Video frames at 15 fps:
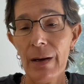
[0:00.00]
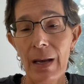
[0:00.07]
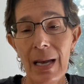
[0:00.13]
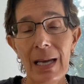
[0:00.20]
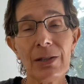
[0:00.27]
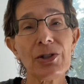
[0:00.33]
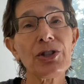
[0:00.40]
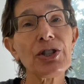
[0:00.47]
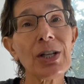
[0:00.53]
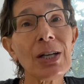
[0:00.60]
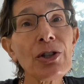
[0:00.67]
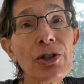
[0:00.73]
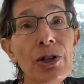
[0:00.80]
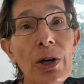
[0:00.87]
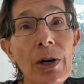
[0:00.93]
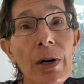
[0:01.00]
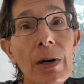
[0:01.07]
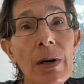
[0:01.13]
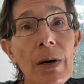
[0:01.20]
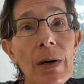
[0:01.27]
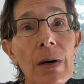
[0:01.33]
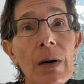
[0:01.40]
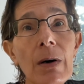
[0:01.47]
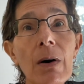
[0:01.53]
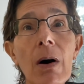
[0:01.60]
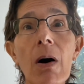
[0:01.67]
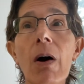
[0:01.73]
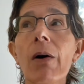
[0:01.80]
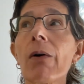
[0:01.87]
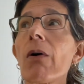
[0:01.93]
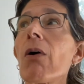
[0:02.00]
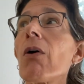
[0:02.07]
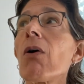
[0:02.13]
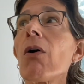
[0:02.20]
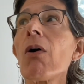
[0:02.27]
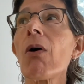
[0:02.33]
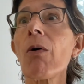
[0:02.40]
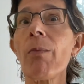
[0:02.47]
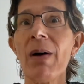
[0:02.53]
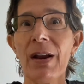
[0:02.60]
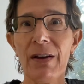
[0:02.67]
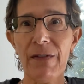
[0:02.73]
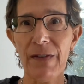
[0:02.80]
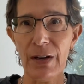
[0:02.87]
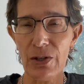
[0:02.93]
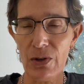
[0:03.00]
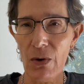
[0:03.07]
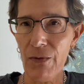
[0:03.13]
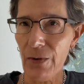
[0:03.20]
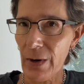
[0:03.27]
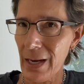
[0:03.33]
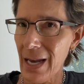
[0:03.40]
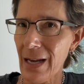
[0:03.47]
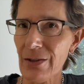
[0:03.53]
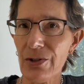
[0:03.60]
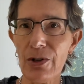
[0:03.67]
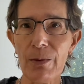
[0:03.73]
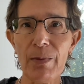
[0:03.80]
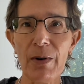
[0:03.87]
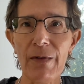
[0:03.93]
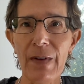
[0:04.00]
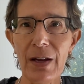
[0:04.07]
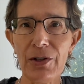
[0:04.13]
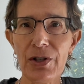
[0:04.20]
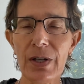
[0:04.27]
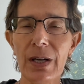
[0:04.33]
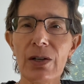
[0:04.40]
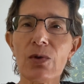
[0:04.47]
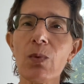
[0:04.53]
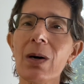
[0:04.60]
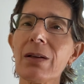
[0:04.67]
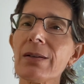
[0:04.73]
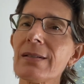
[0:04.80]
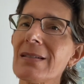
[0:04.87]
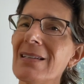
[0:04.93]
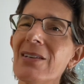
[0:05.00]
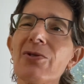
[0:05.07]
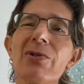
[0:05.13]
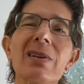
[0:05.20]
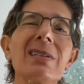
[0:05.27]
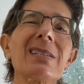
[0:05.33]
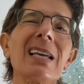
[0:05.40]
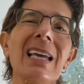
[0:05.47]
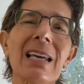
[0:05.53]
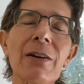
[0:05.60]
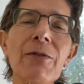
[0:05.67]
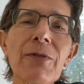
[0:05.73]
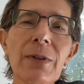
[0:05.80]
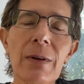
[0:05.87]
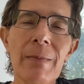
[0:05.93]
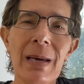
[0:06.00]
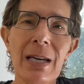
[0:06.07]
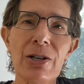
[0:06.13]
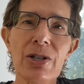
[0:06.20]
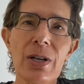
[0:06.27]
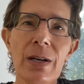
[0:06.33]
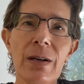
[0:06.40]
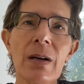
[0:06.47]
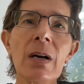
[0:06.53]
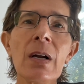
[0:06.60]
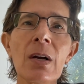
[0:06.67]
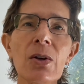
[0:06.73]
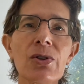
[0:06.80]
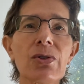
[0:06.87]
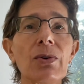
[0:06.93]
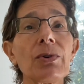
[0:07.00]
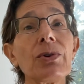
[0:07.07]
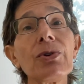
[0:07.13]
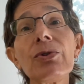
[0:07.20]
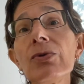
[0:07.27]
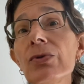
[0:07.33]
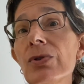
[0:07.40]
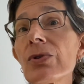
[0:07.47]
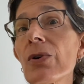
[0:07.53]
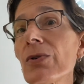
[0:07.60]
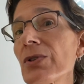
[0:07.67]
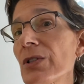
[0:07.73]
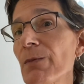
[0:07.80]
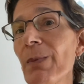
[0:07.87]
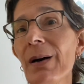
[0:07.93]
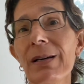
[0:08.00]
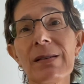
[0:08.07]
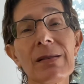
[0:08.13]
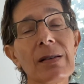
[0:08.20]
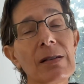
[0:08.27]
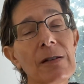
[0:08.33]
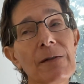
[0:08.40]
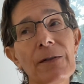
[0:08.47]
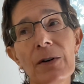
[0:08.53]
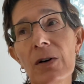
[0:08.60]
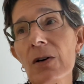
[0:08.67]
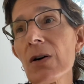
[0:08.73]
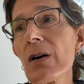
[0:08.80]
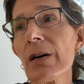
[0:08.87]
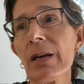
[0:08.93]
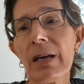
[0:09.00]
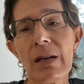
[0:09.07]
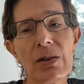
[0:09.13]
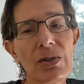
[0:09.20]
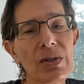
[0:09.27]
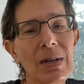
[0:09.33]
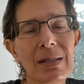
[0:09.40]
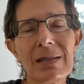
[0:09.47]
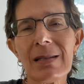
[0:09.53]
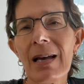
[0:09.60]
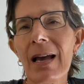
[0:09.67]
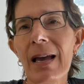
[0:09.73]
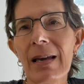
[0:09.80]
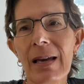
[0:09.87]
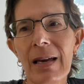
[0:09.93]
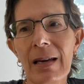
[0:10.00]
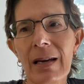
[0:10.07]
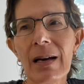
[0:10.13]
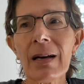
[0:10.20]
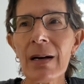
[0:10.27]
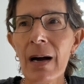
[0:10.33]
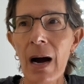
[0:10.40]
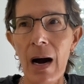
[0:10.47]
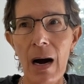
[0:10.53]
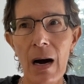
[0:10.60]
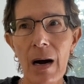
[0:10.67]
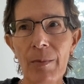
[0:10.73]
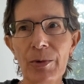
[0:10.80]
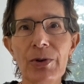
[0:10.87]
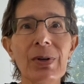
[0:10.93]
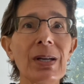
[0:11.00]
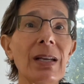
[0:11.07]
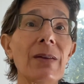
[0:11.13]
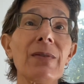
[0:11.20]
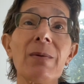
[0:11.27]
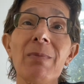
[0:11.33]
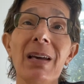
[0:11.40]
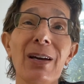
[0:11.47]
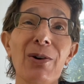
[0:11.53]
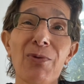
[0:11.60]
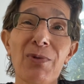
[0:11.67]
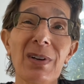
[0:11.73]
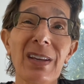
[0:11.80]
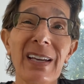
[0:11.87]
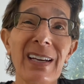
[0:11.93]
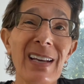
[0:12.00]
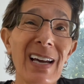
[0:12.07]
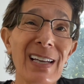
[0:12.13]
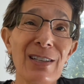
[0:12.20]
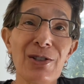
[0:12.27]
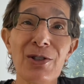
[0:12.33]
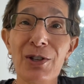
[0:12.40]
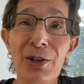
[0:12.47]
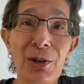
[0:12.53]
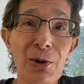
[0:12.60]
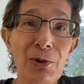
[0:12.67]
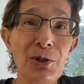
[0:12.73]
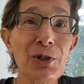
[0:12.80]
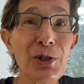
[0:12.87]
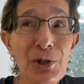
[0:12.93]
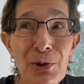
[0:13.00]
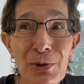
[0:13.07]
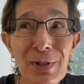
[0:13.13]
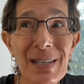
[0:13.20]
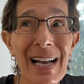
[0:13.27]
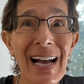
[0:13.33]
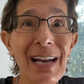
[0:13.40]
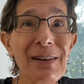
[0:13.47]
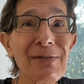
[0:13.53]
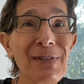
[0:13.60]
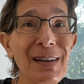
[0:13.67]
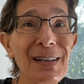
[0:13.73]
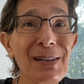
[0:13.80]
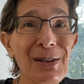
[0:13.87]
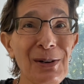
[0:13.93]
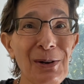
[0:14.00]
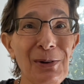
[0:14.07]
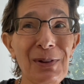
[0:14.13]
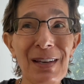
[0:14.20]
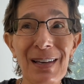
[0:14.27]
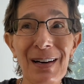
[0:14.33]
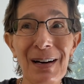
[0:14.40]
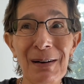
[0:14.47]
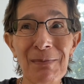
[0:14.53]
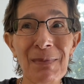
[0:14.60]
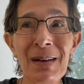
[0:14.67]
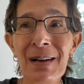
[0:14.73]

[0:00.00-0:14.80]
and ginger are all beneficial for cancer prevention as well as decreasing inflammation. So use those spices for cooking, sautéing. You can even make a really nice, juice out of it. The